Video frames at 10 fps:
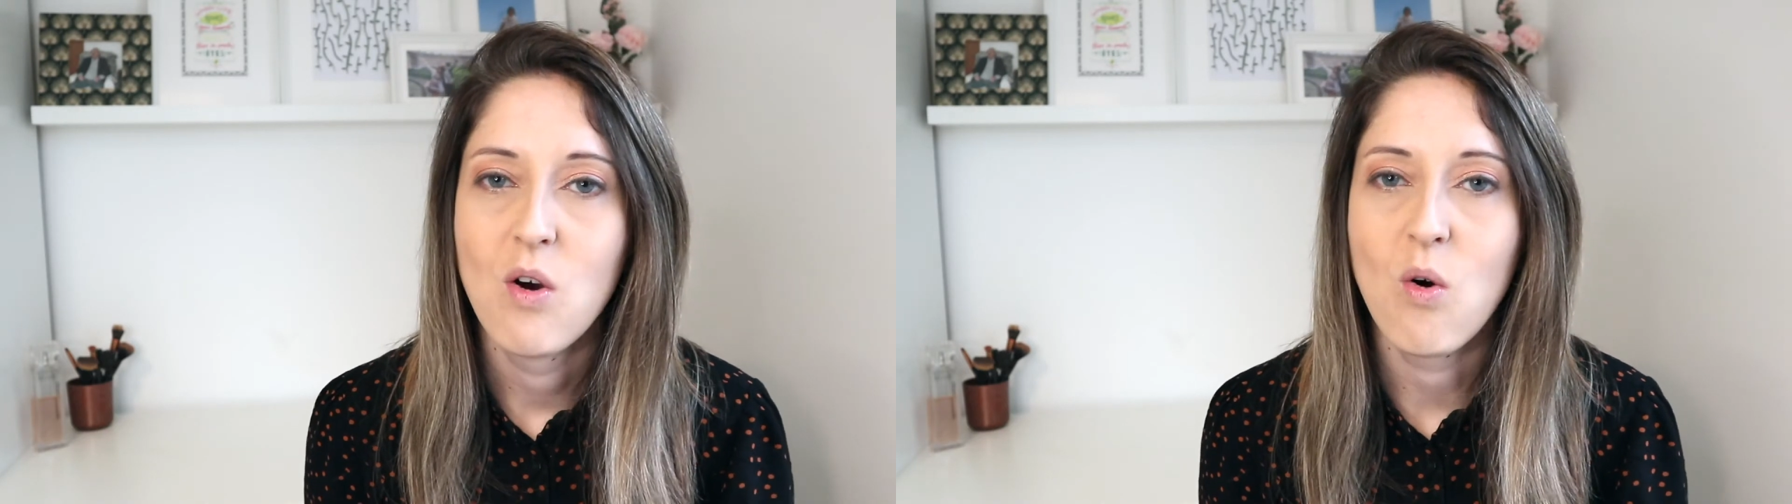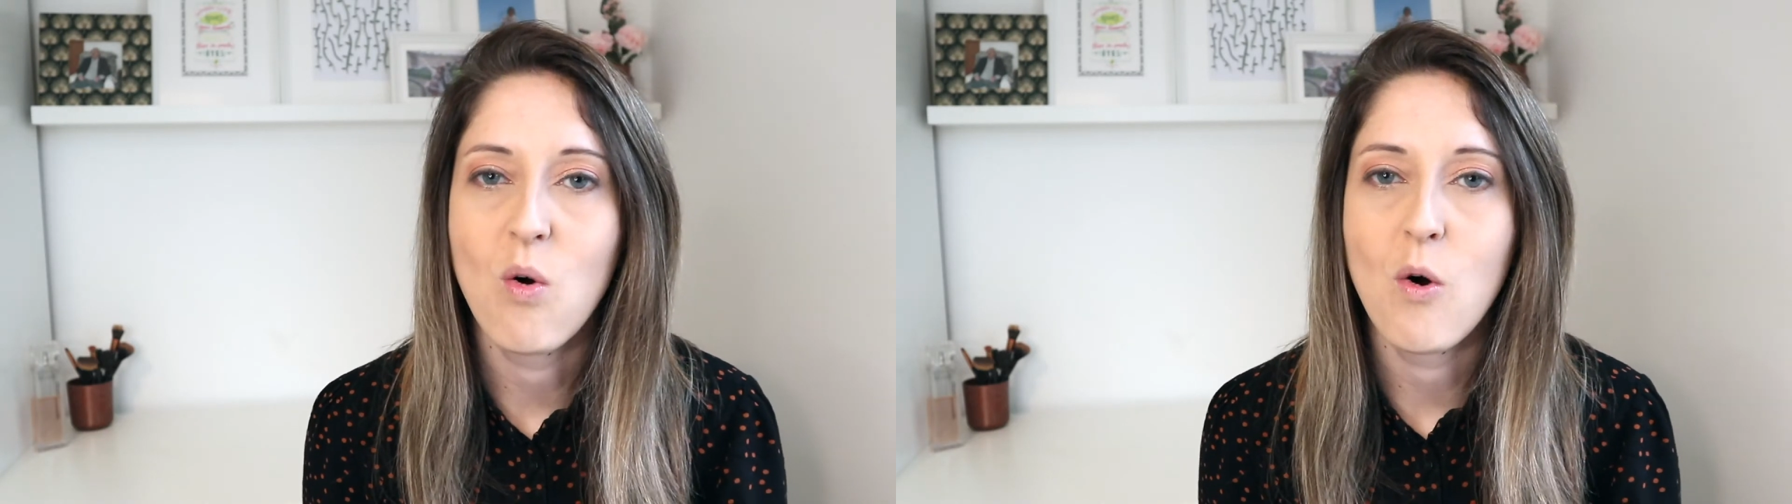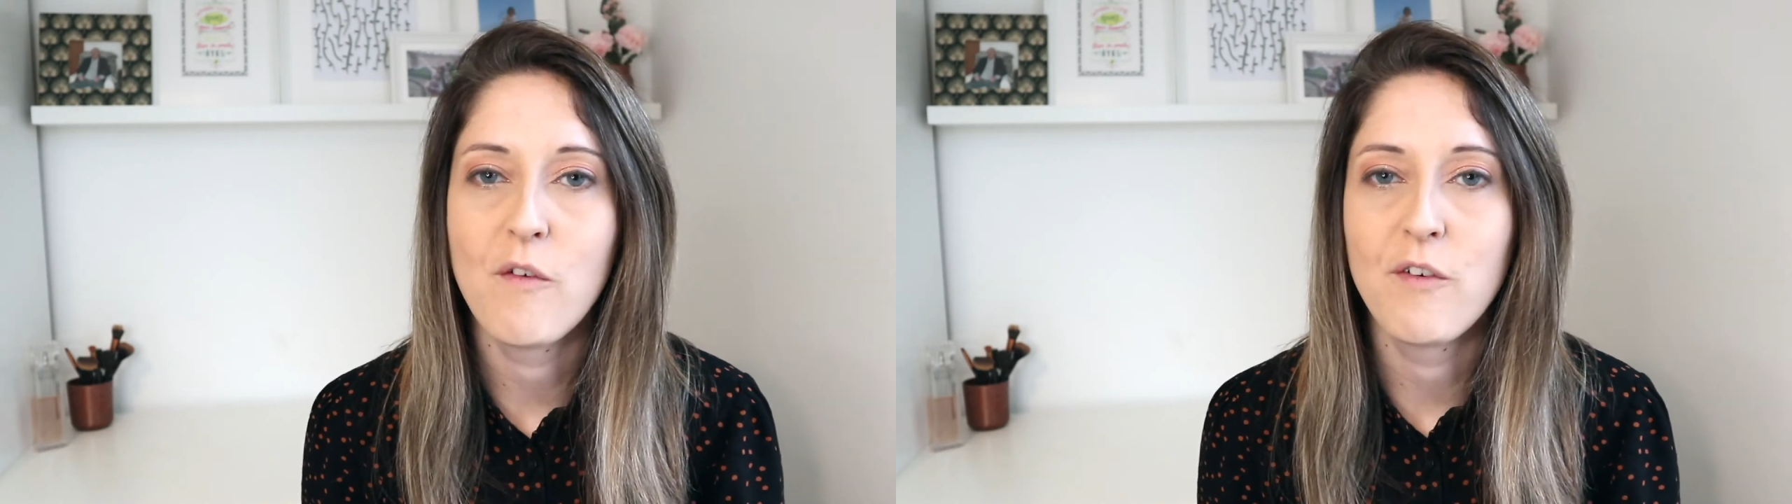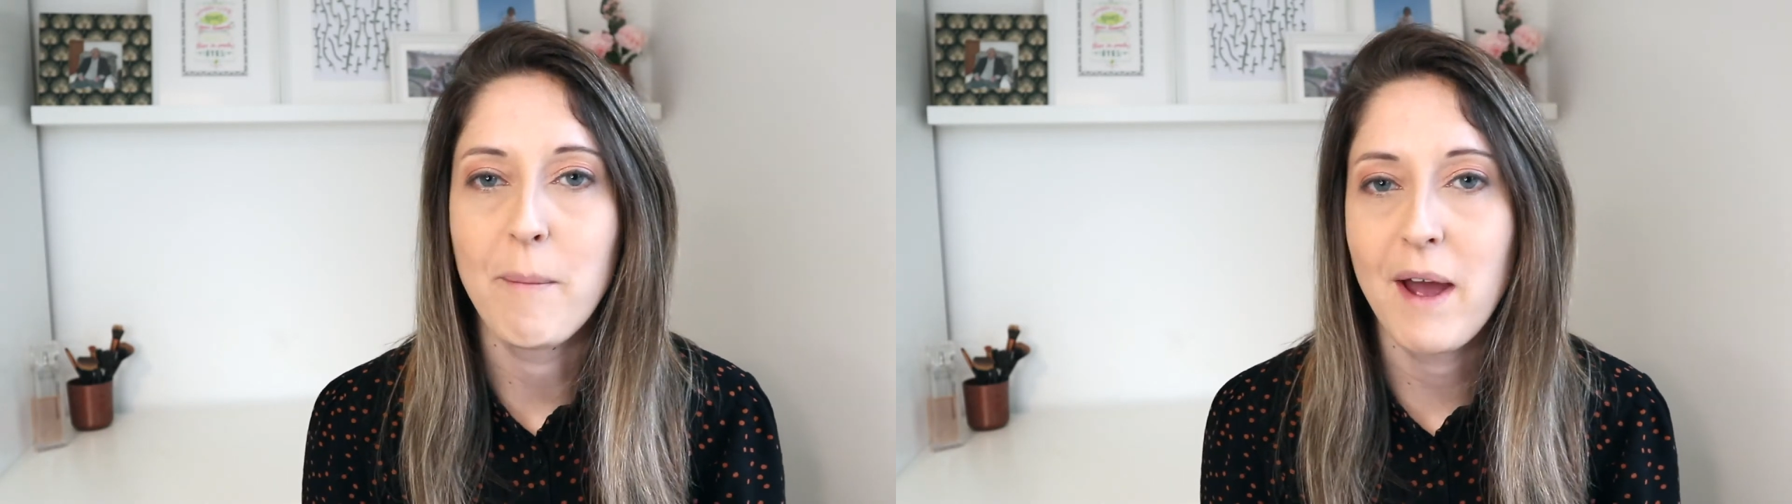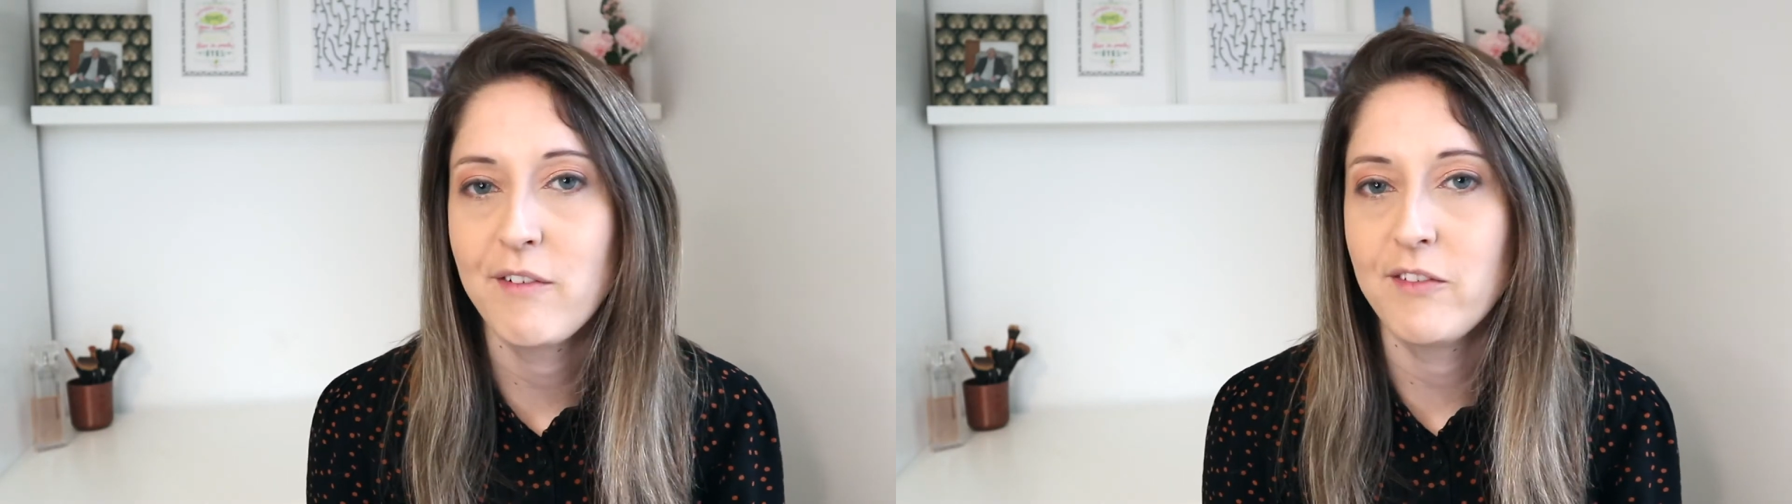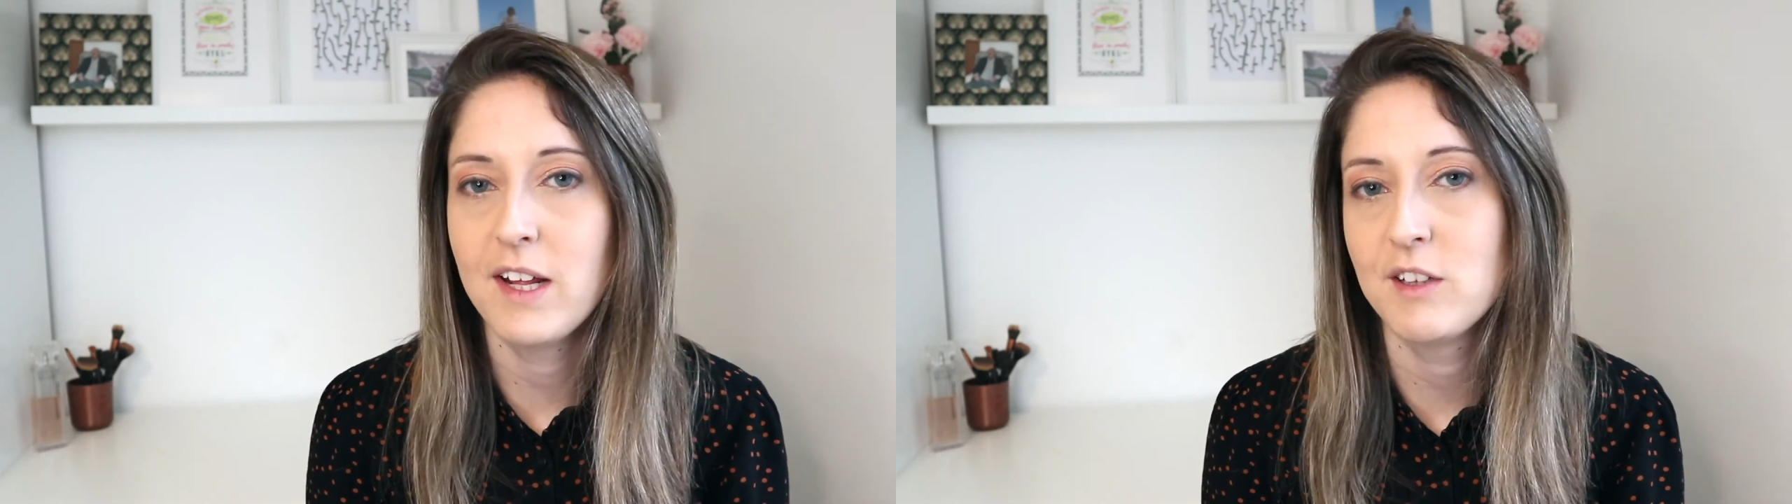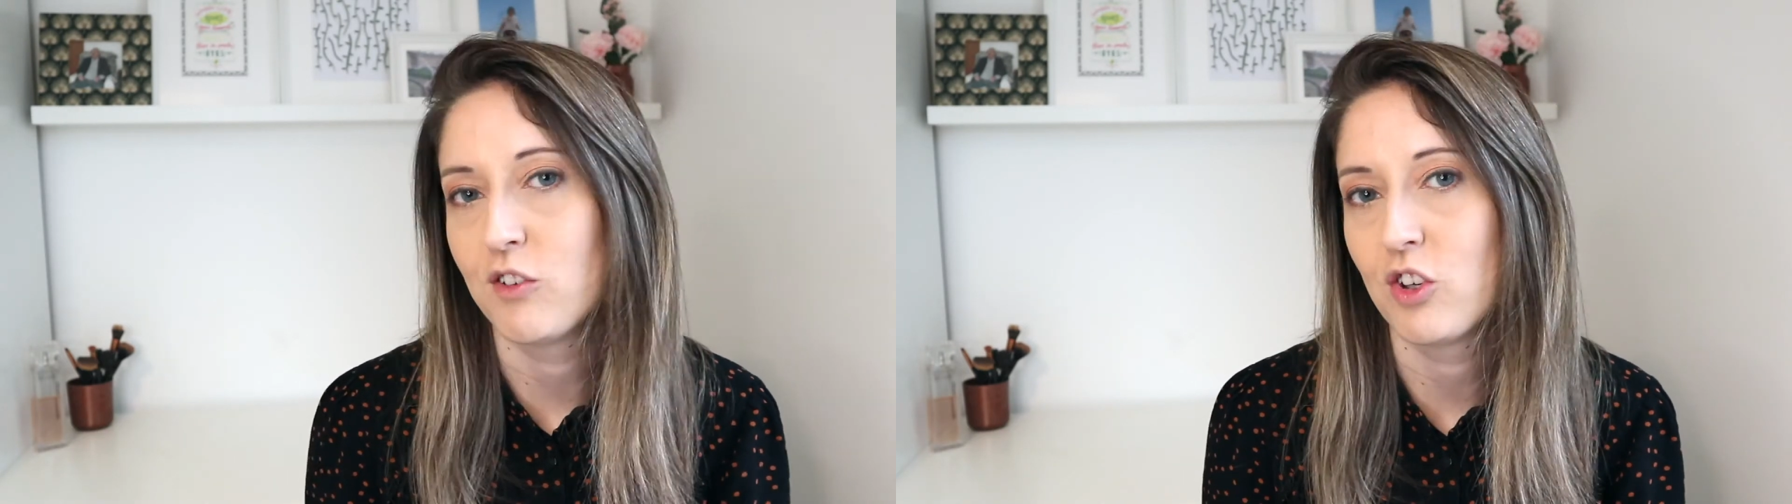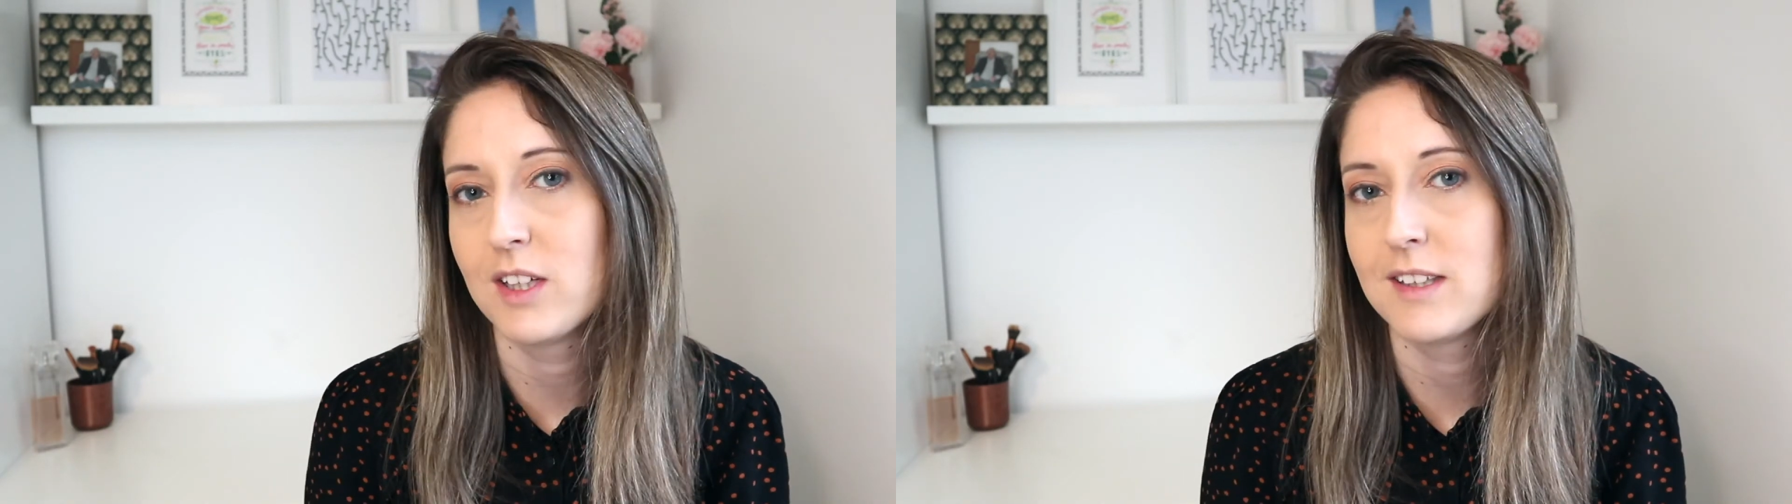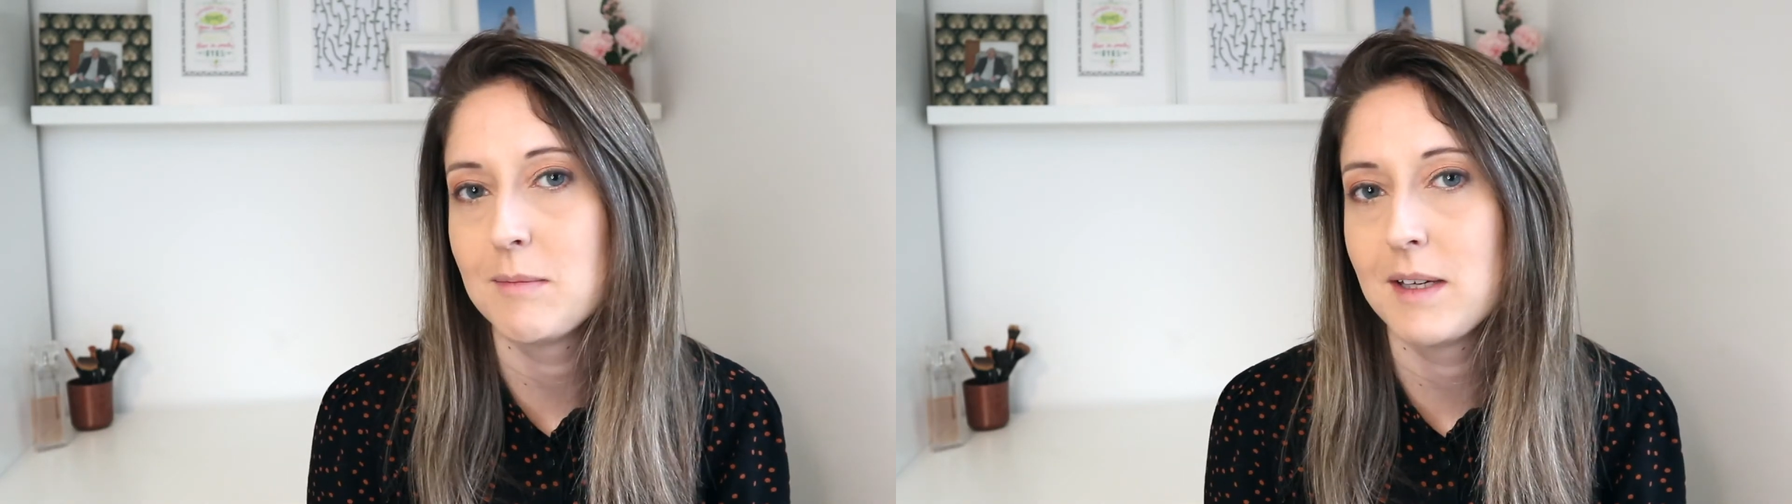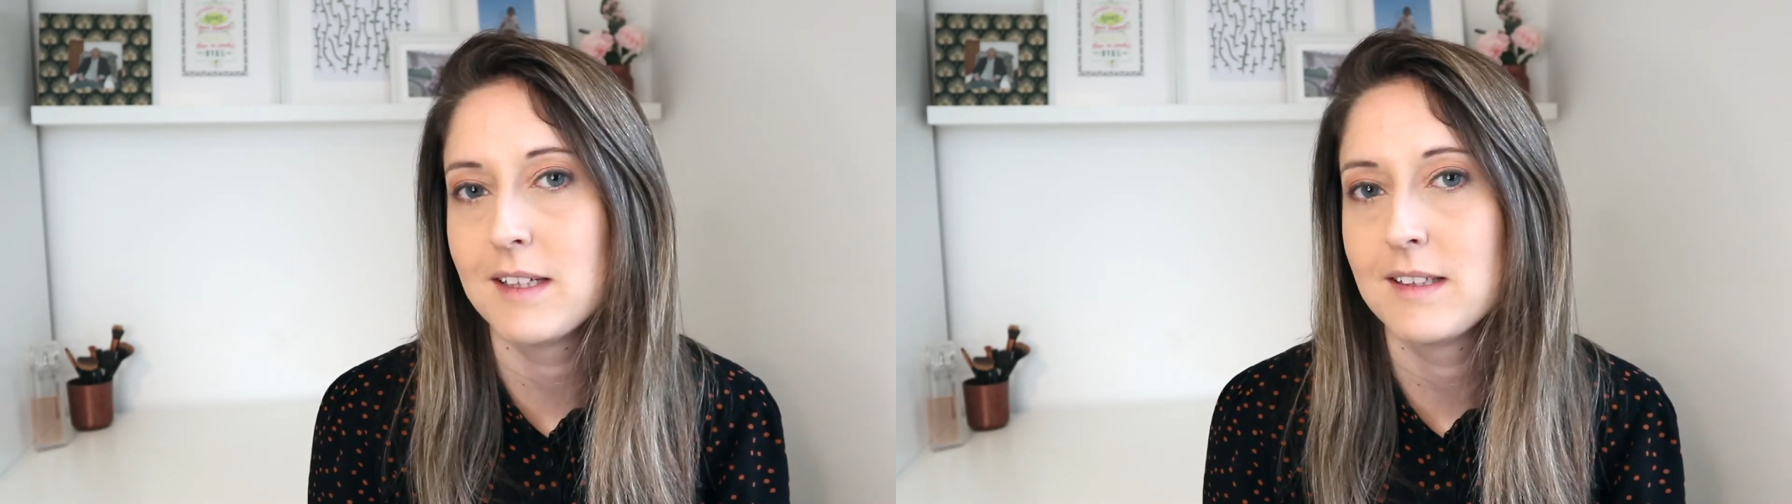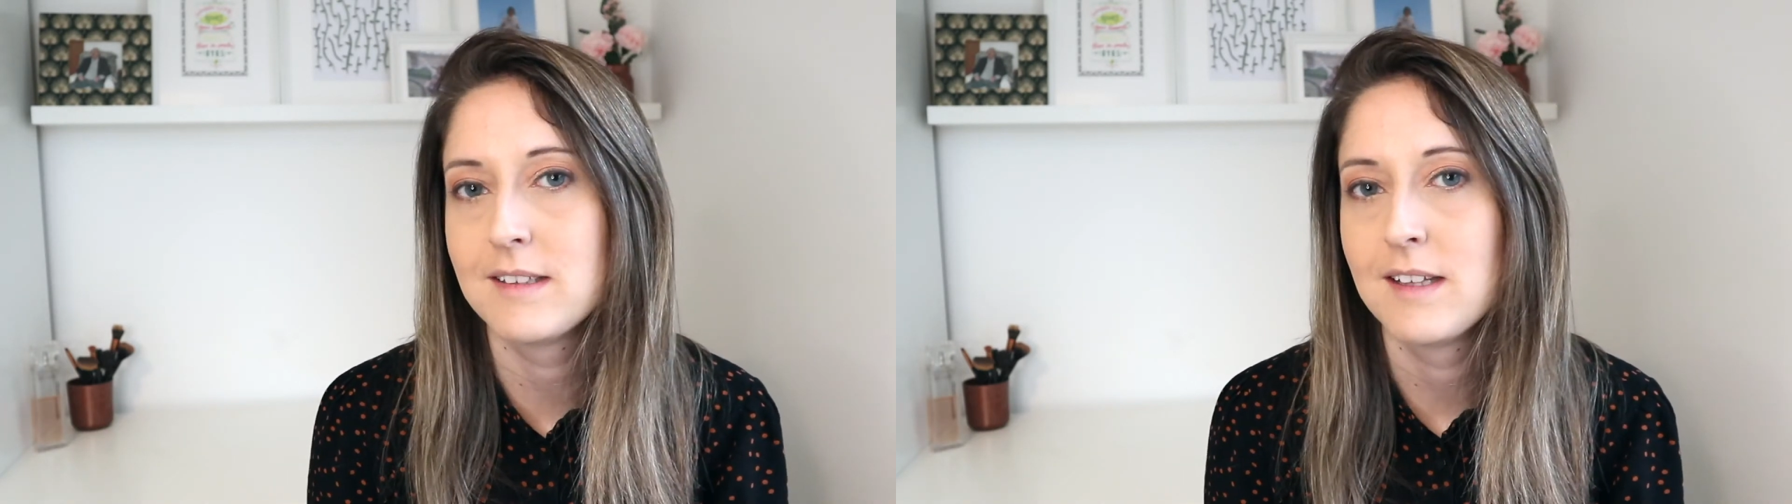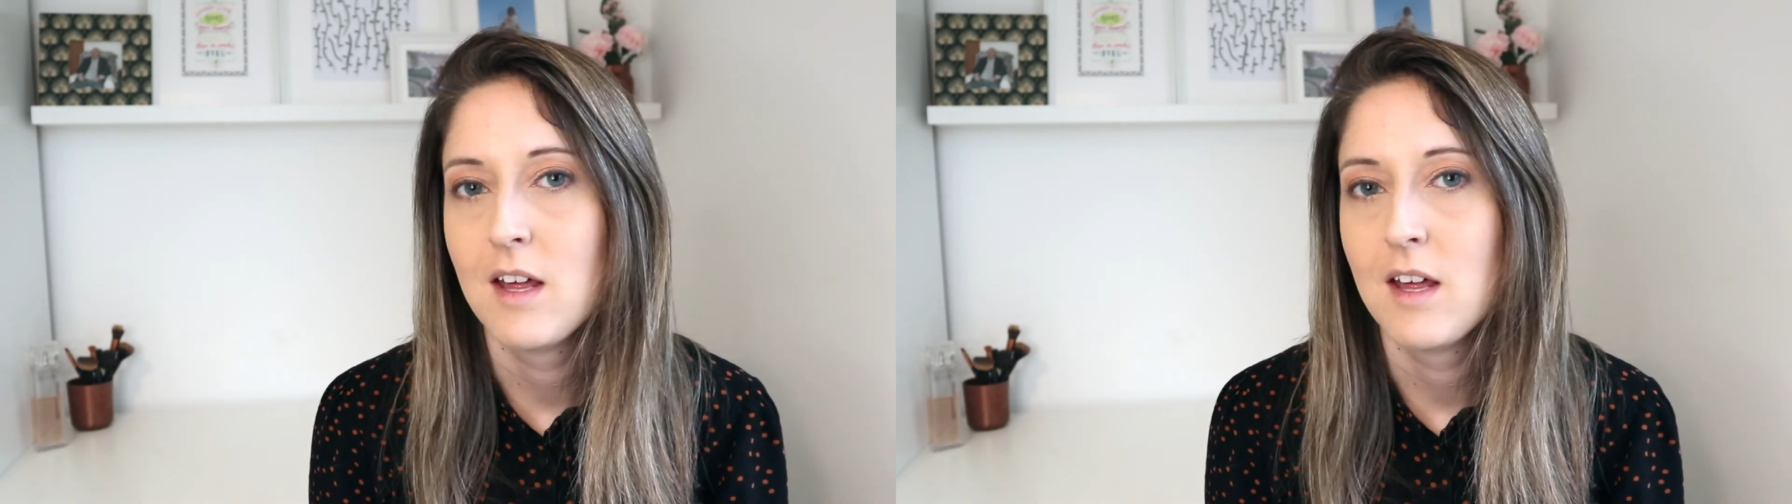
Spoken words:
or for birthdays, for Christmas,